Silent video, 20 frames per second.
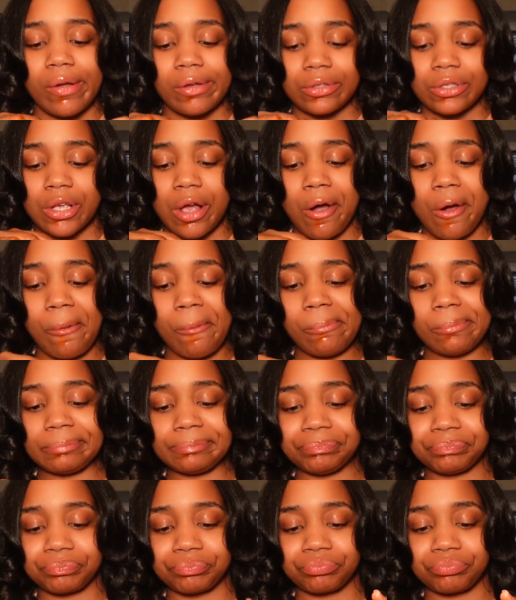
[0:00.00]
So
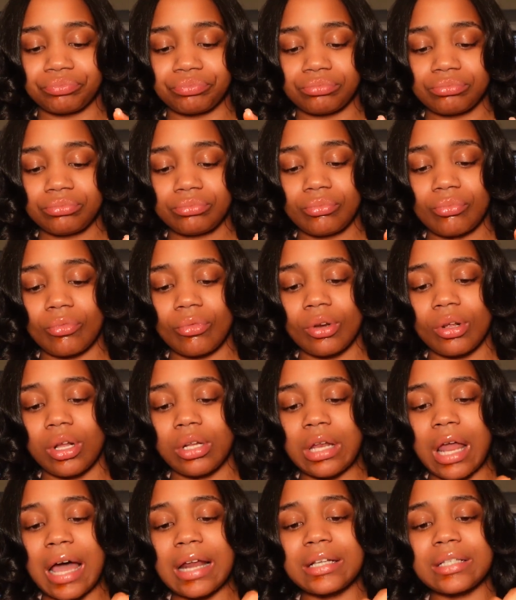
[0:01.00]

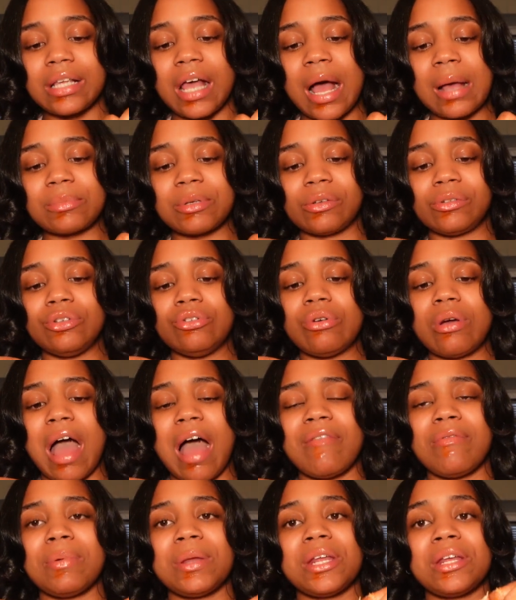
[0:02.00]
a lot of times if you
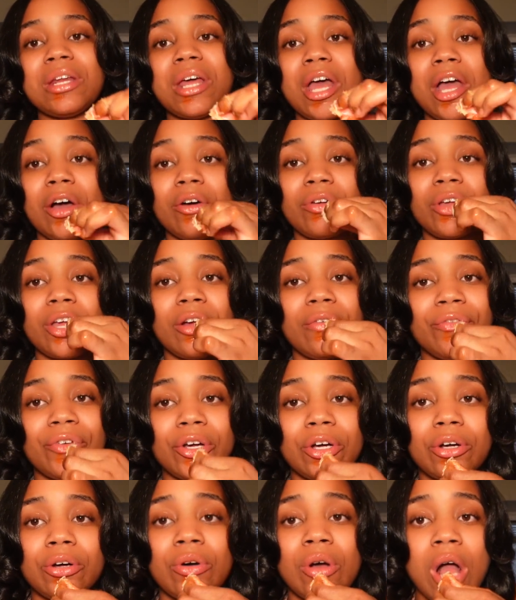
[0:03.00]
haven't been in the healthcare
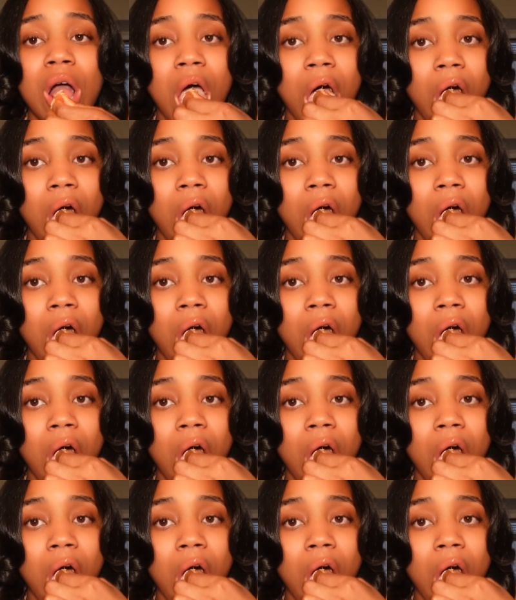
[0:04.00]
field,